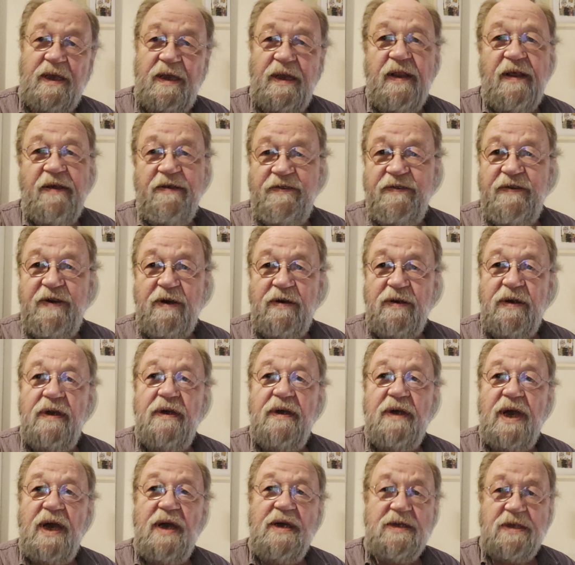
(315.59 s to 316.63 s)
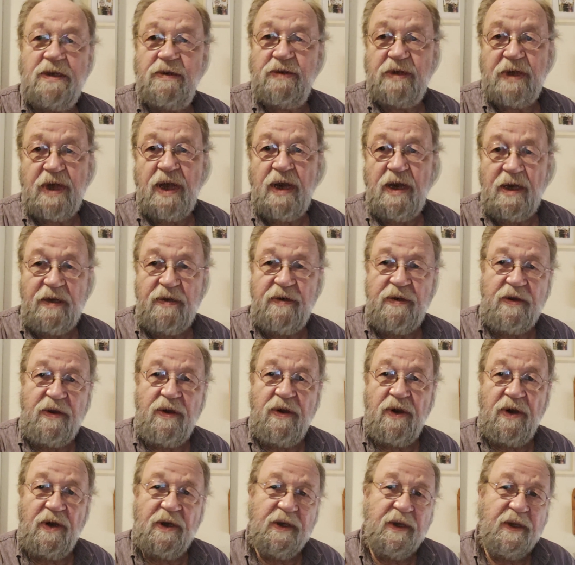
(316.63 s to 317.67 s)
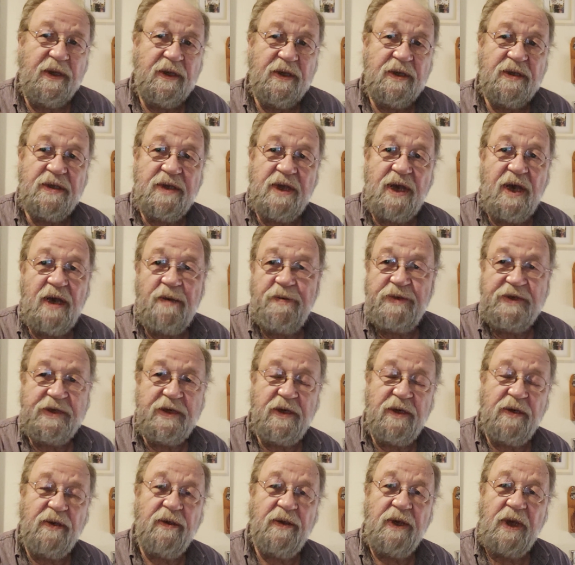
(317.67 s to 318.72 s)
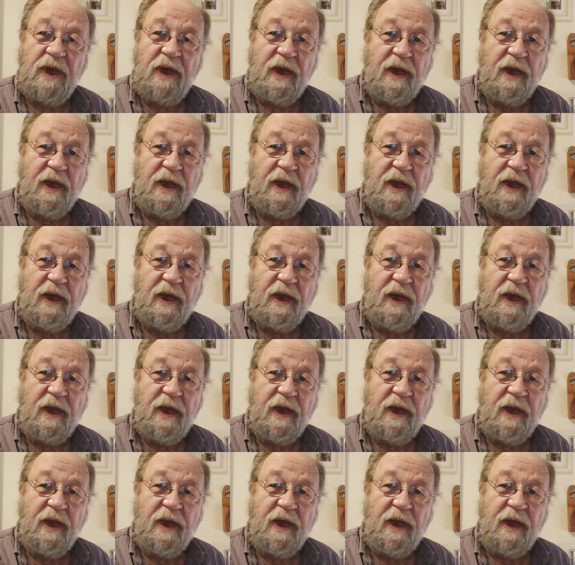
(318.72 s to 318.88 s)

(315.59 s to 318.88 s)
they found a nice hotel in New York in this time, so